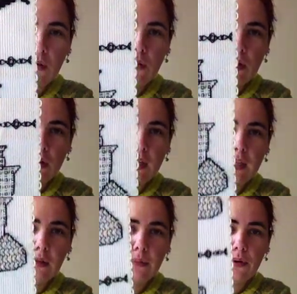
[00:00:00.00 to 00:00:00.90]
all of the
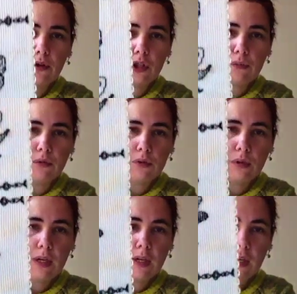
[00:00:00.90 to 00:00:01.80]
little borders in
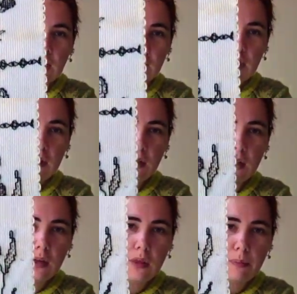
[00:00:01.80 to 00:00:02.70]
between,
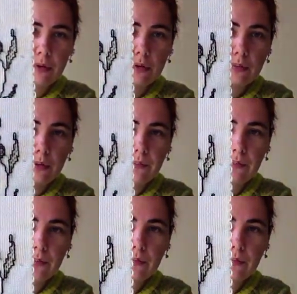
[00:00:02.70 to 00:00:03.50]
and the bottom one.